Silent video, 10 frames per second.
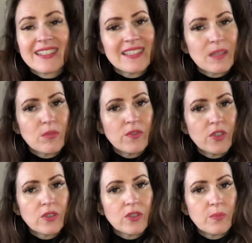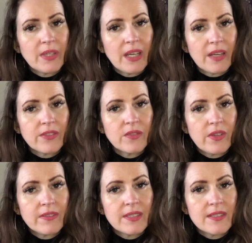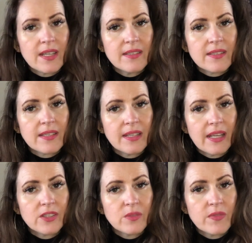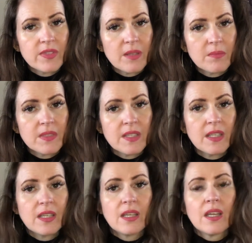So some of you could be having a very intense connection with somebody.